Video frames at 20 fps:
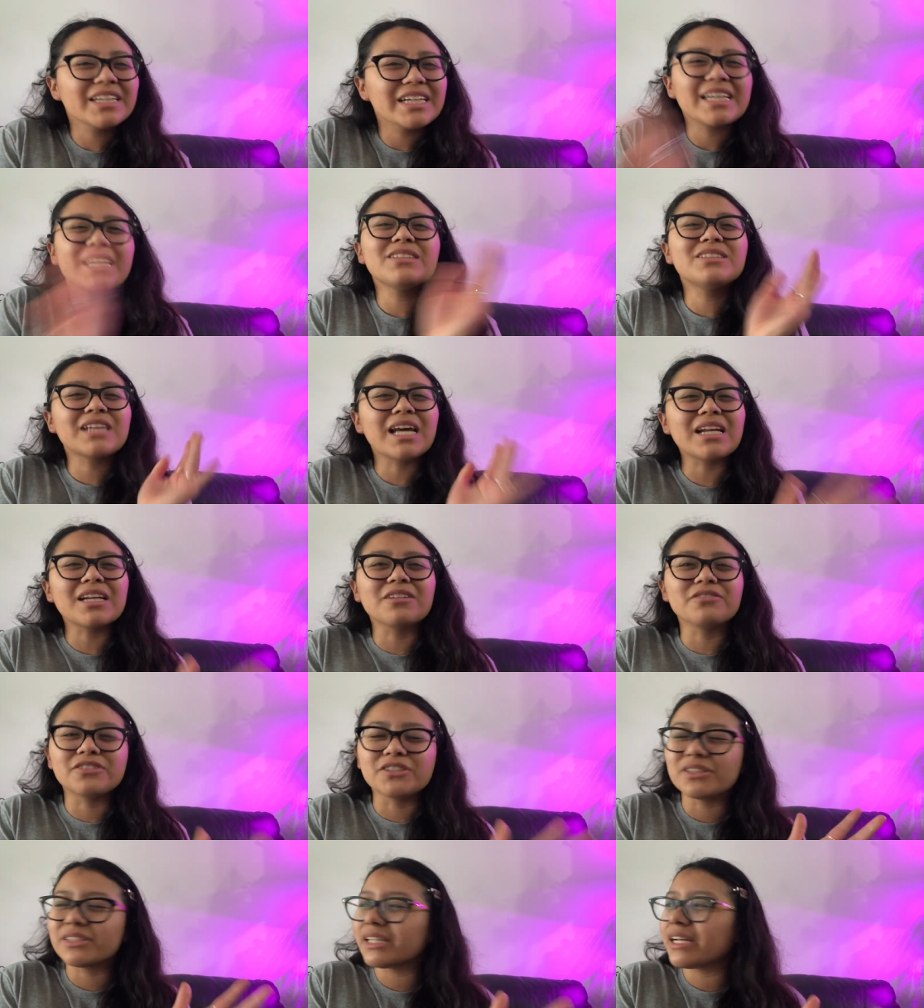Like, it's kind of
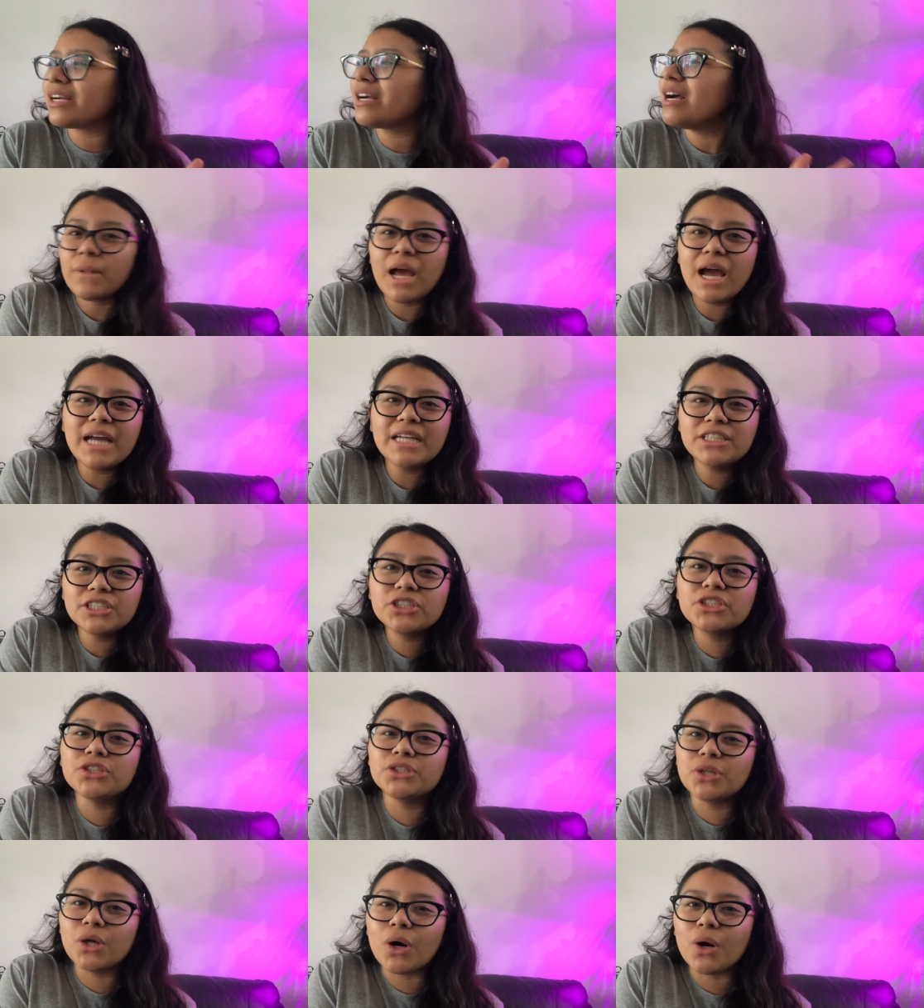confusing. I
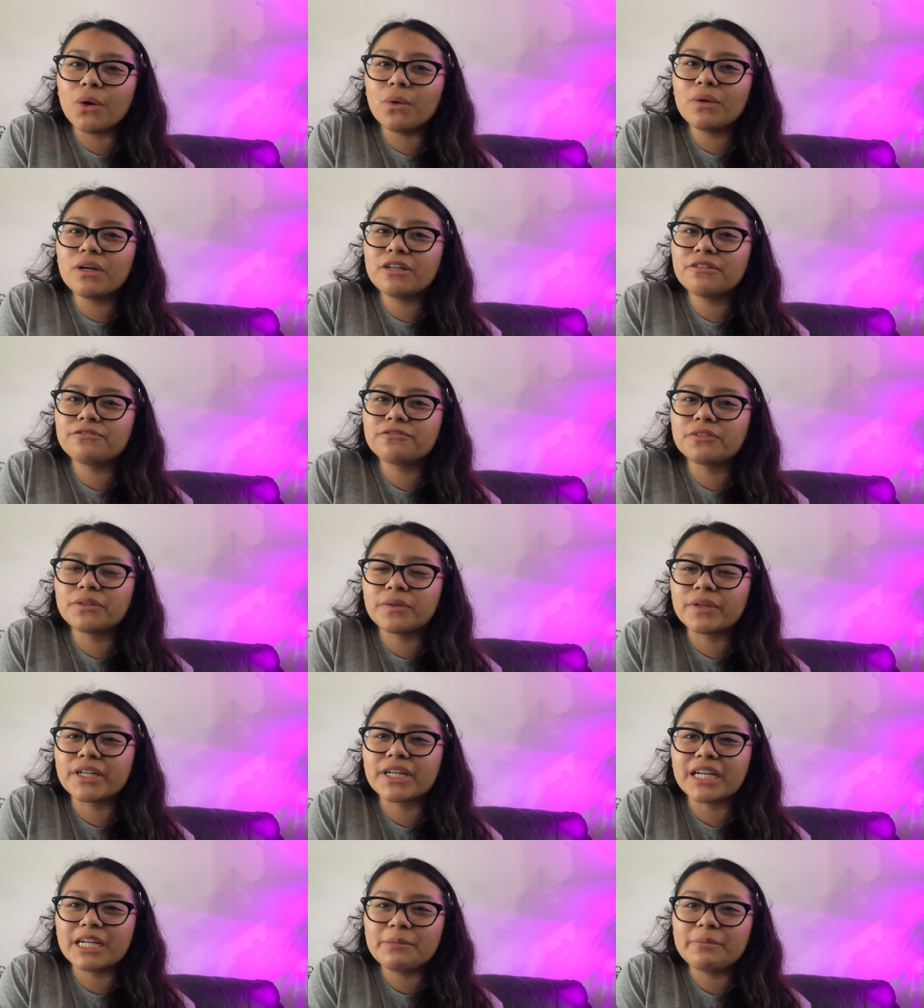didn't know if we
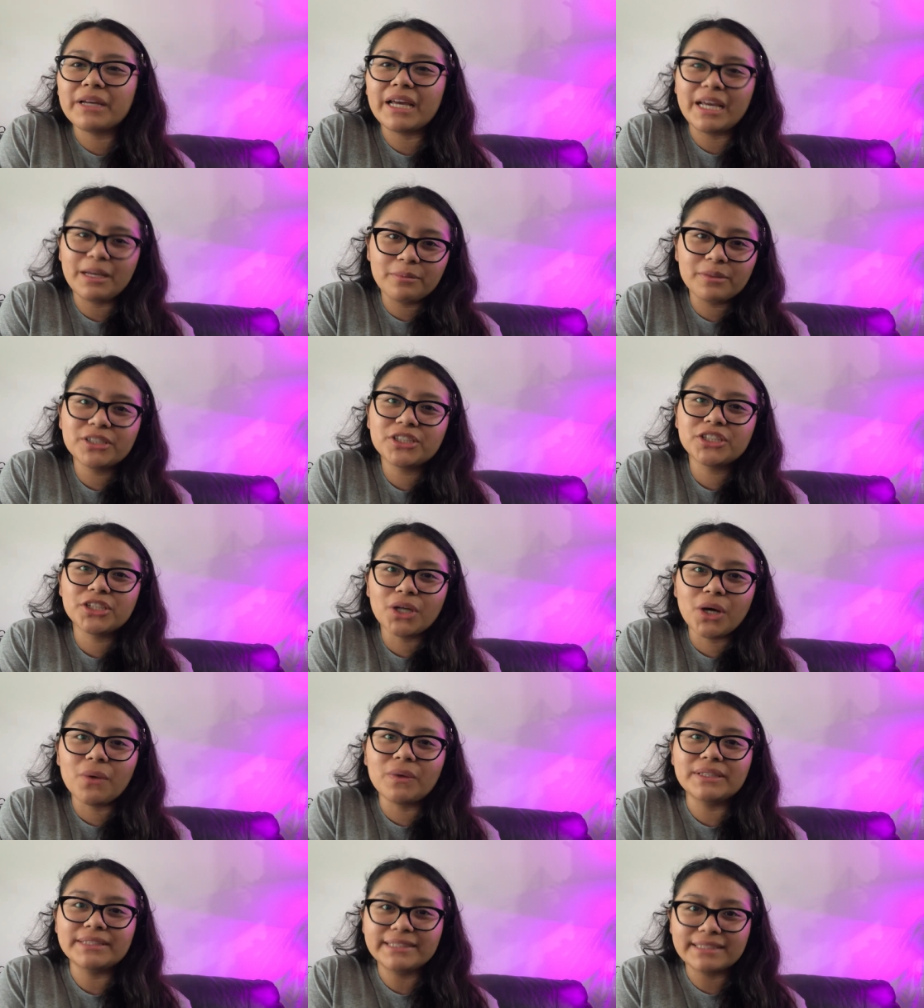were going to be able to to
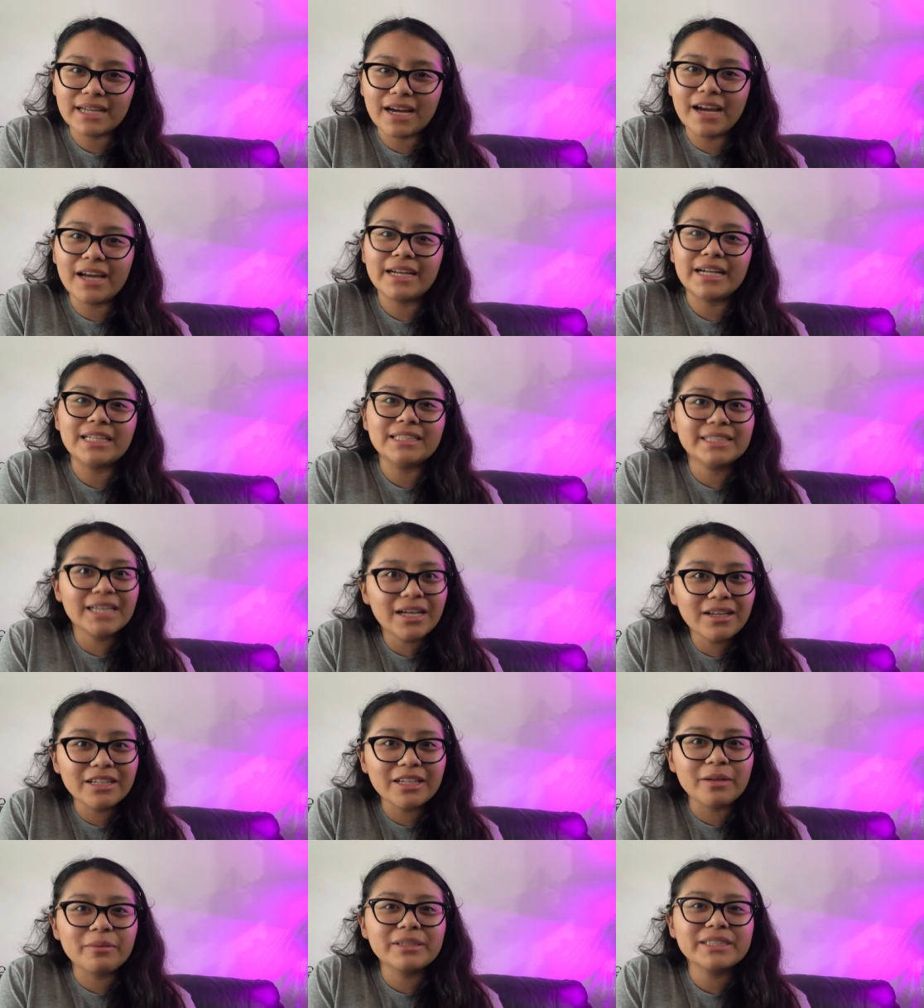go inside and
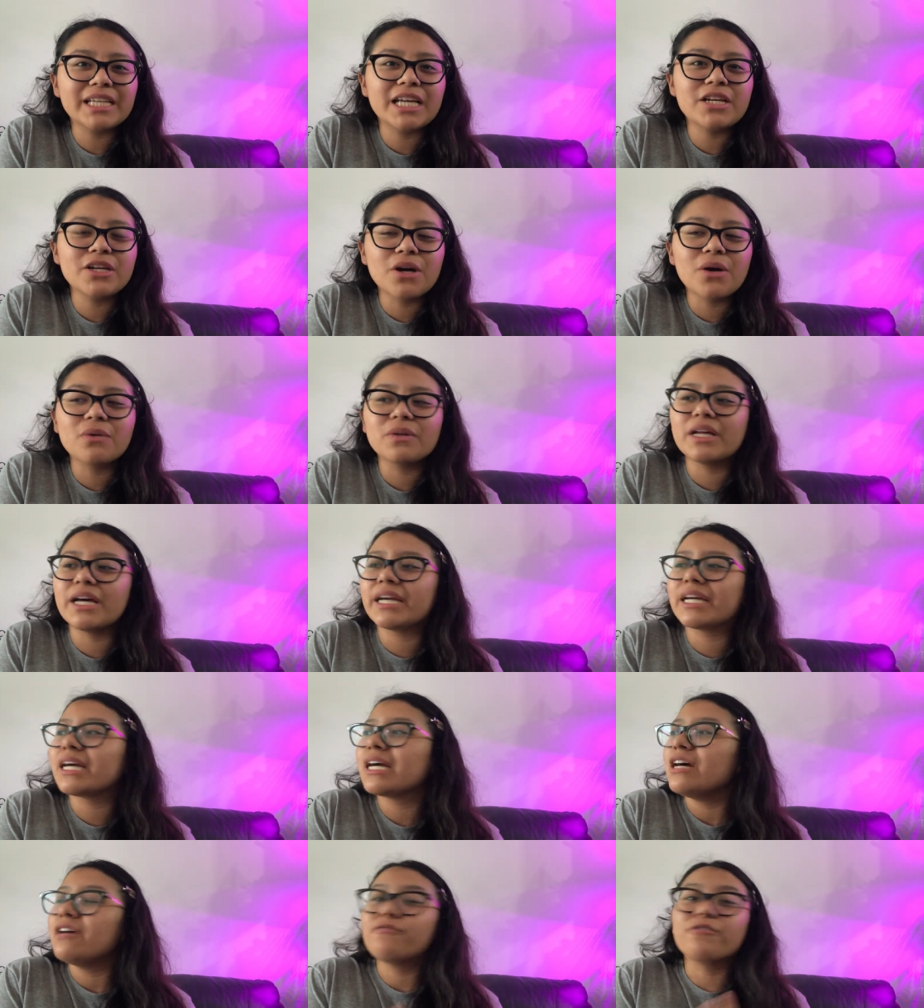tell them because I know
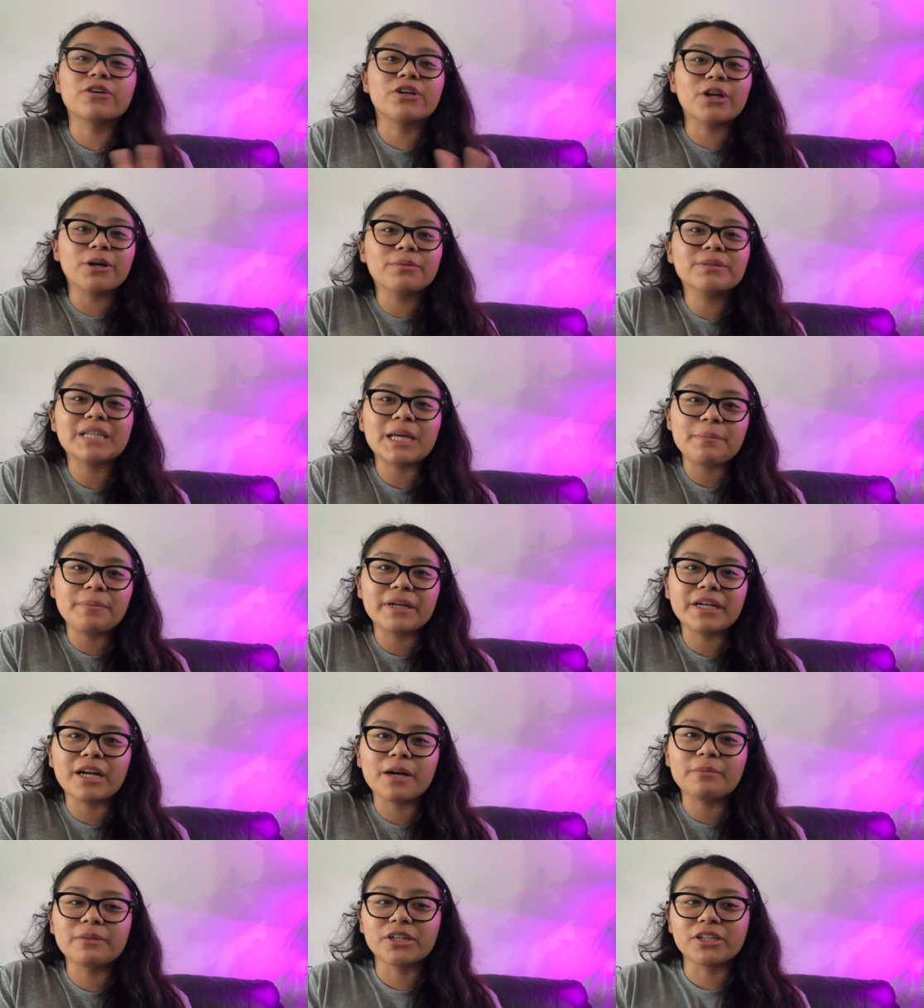like for curbside
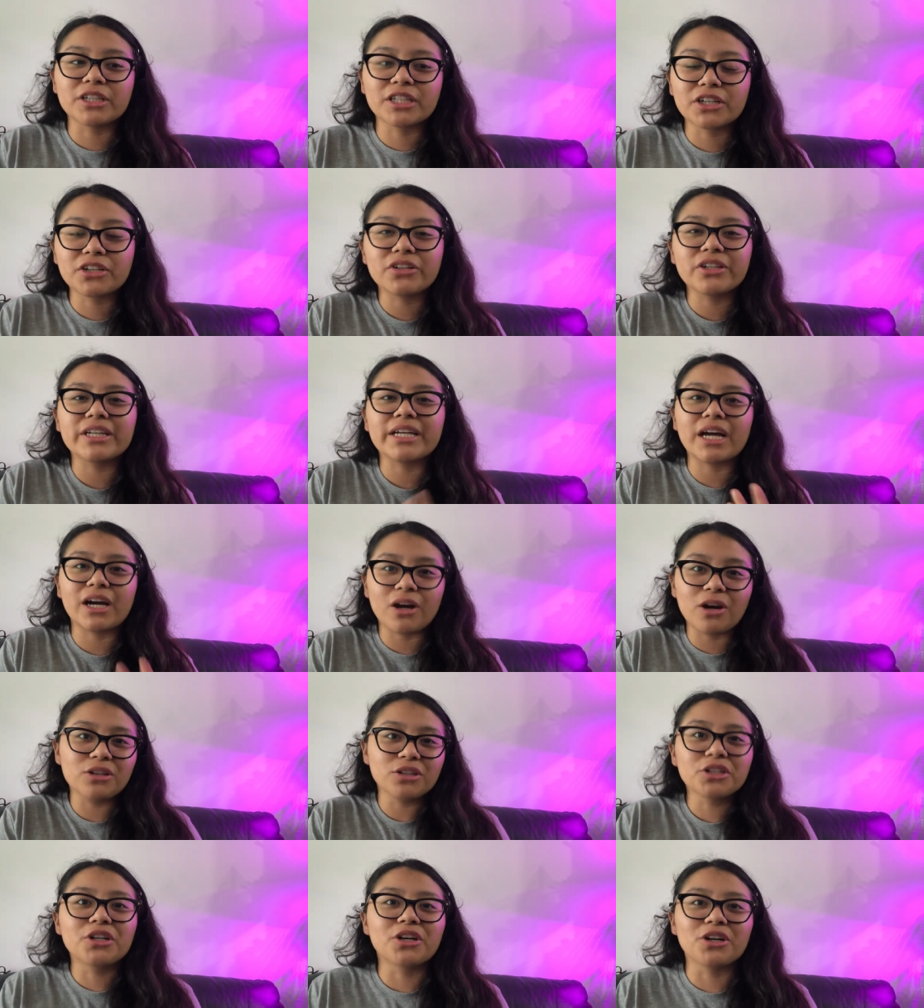pickup, they're literally
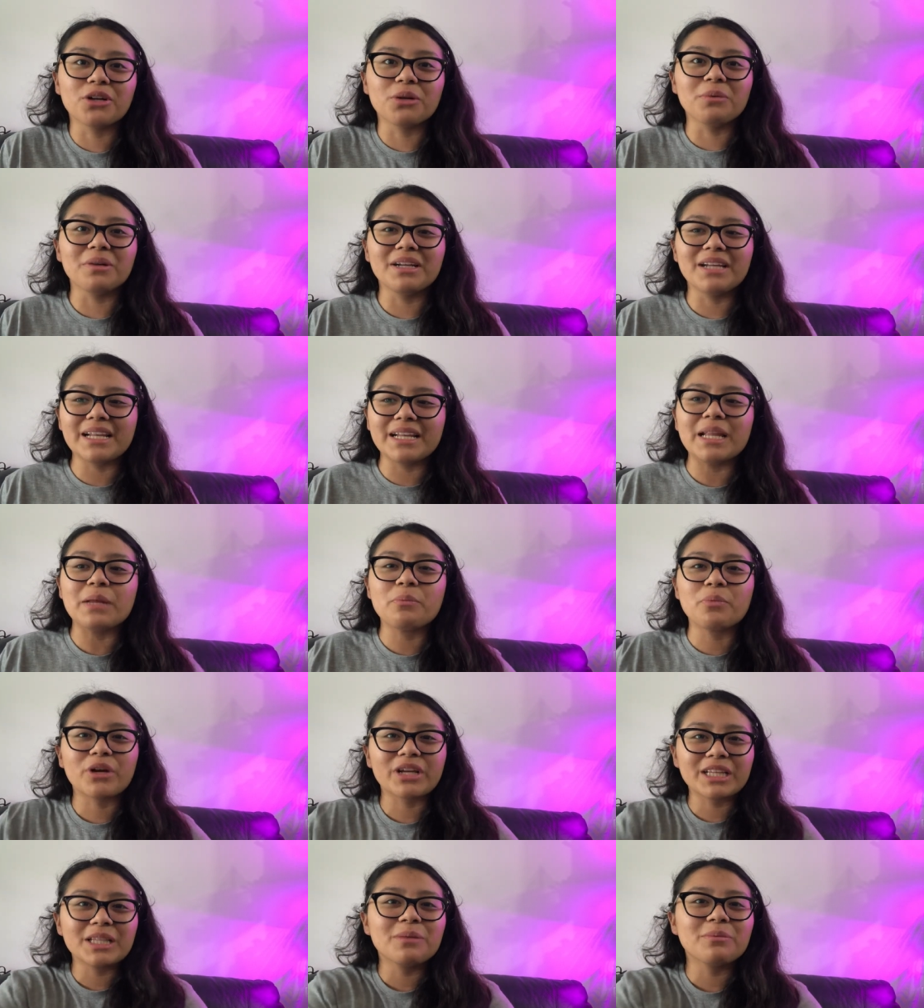on the curb and then they
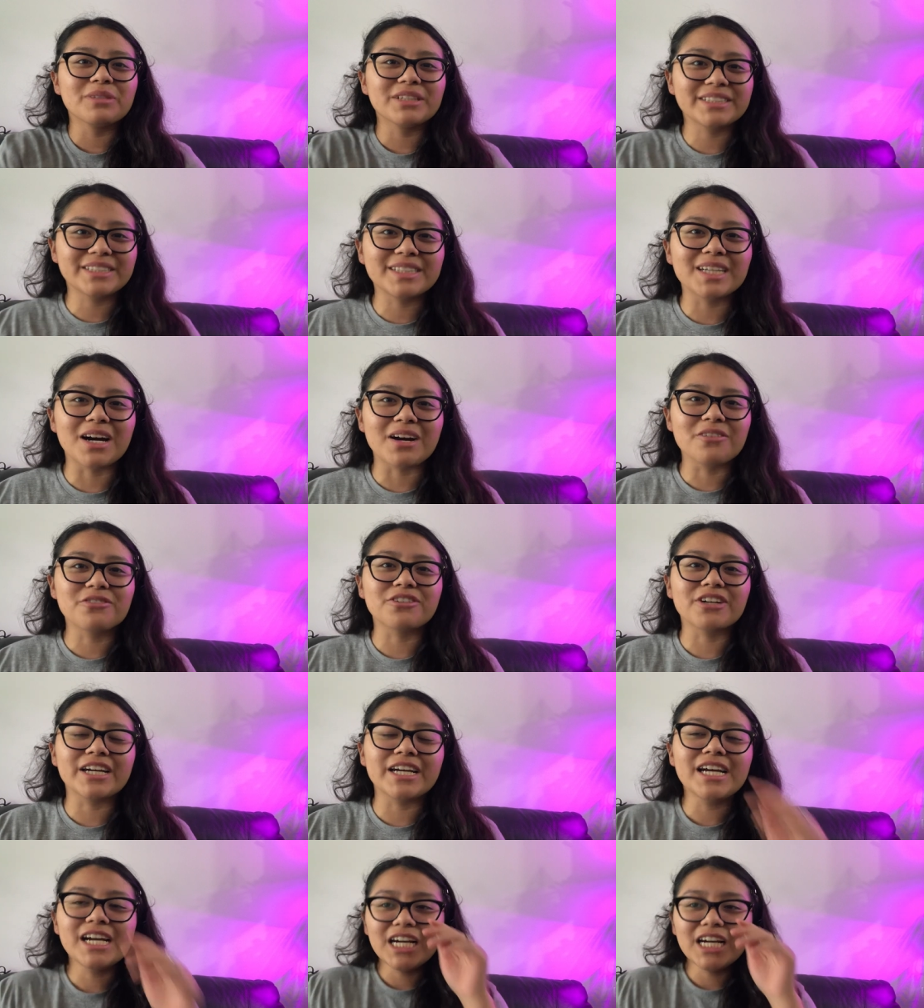bring them the stuff, right?